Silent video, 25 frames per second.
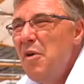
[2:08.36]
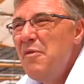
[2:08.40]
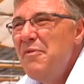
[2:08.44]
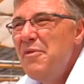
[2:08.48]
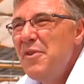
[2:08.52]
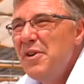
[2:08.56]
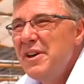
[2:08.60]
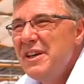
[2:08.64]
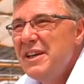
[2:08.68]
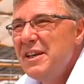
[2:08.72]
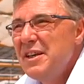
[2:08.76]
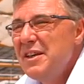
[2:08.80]

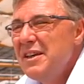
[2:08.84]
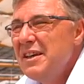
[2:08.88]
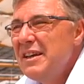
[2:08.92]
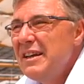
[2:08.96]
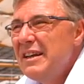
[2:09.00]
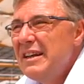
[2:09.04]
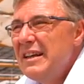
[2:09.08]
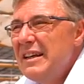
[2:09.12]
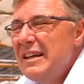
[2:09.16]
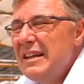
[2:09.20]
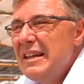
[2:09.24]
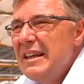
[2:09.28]
hopefully
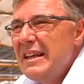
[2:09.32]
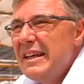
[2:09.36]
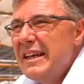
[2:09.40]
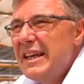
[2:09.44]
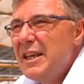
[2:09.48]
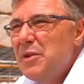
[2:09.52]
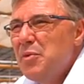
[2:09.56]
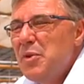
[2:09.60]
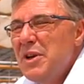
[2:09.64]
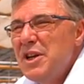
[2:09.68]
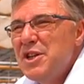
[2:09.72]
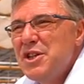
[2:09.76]

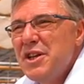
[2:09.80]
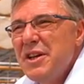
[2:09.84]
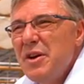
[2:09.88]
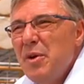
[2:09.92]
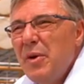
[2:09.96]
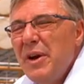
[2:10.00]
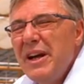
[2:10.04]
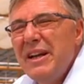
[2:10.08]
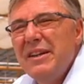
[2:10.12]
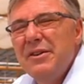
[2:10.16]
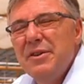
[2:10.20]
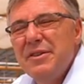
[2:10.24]
it will
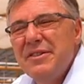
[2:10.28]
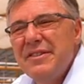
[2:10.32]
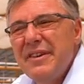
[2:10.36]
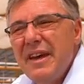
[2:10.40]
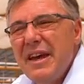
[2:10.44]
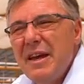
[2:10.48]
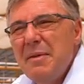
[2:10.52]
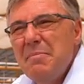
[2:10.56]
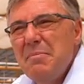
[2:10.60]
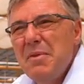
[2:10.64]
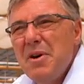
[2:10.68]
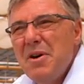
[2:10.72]
generate the
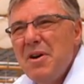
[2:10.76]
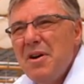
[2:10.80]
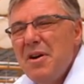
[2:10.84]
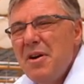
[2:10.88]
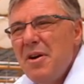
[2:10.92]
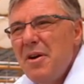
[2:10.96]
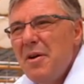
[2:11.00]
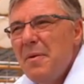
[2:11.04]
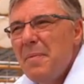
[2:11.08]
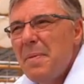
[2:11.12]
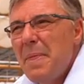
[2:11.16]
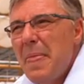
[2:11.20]
same
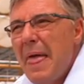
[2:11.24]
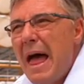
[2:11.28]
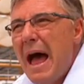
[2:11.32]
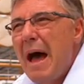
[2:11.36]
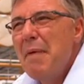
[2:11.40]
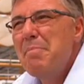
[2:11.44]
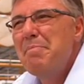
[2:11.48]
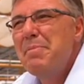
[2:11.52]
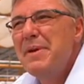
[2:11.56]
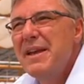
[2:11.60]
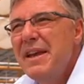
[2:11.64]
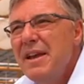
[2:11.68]
uh,
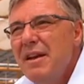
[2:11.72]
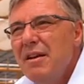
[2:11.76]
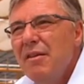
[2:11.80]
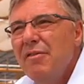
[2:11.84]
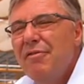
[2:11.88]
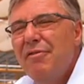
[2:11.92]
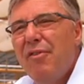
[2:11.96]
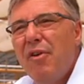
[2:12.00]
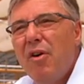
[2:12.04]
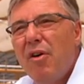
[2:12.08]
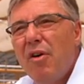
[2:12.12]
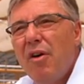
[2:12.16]
appeal
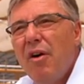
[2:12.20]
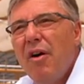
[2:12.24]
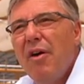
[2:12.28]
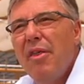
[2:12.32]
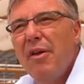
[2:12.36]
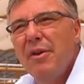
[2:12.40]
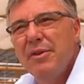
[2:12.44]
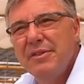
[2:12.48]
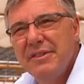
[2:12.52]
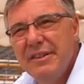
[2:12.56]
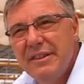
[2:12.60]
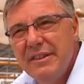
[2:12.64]
for
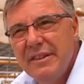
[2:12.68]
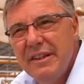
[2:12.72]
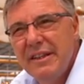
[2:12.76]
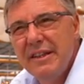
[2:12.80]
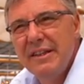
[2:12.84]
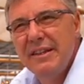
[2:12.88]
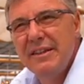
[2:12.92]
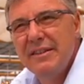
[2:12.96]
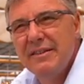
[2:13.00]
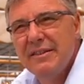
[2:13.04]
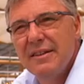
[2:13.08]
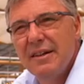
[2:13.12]
other
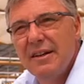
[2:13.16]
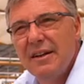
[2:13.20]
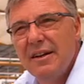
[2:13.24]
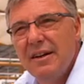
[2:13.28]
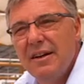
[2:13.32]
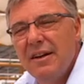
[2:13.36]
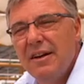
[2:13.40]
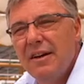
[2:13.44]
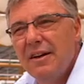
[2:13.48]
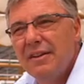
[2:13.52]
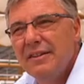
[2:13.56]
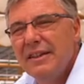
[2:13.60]
cities
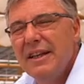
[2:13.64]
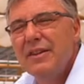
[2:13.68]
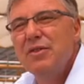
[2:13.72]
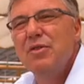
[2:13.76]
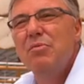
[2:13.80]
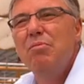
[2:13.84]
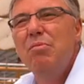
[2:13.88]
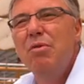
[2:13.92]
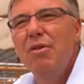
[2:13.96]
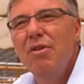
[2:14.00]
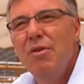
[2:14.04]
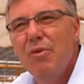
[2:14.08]
uh, than
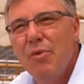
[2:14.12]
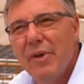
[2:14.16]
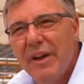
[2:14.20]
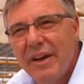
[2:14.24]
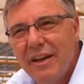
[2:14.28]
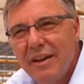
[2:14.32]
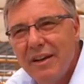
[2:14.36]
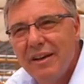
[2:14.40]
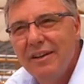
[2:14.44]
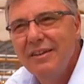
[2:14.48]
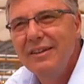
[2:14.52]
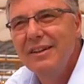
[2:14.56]
the
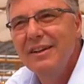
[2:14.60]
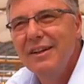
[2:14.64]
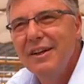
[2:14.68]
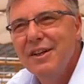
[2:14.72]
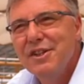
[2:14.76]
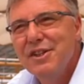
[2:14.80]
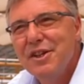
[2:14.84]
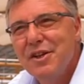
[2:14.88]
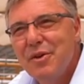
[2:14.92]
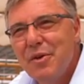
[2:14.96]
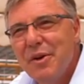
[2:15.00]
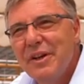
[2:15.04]
Bullring
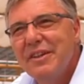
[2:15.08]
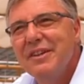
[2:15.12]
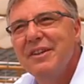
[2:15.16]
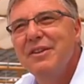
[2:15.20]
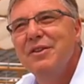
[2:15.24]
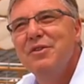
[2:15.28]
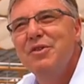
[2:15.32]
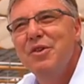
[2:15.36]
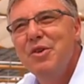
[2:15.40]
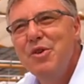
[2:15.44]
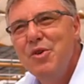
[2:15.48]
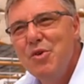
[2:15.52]

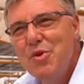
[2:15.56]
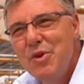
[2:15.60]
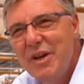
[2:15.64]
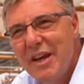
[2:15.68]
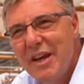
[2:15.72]
generated in the